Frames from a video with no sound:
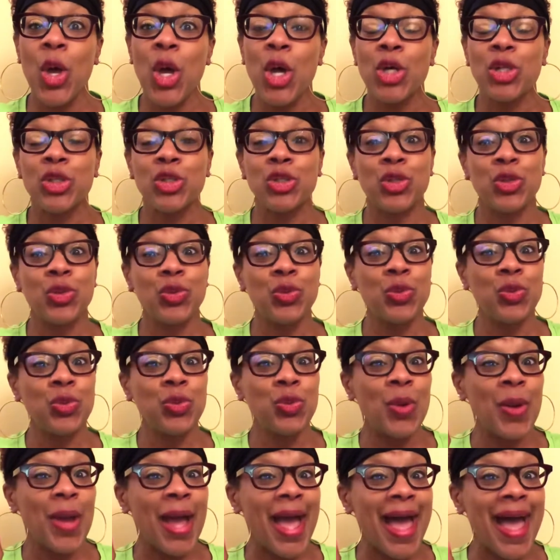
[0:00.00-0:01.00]
to
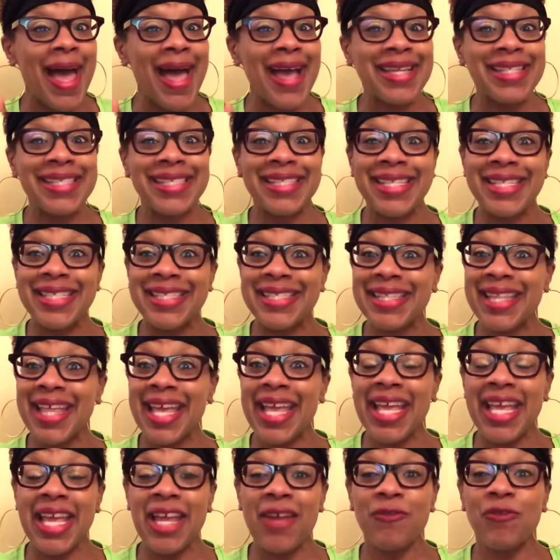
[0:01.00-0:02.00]
access
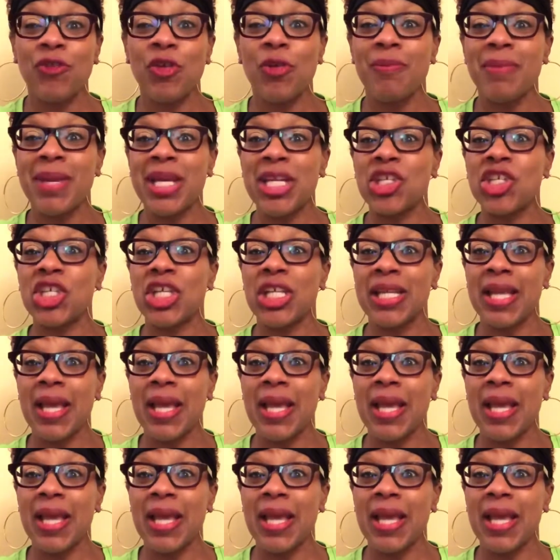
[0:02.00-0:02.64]
that information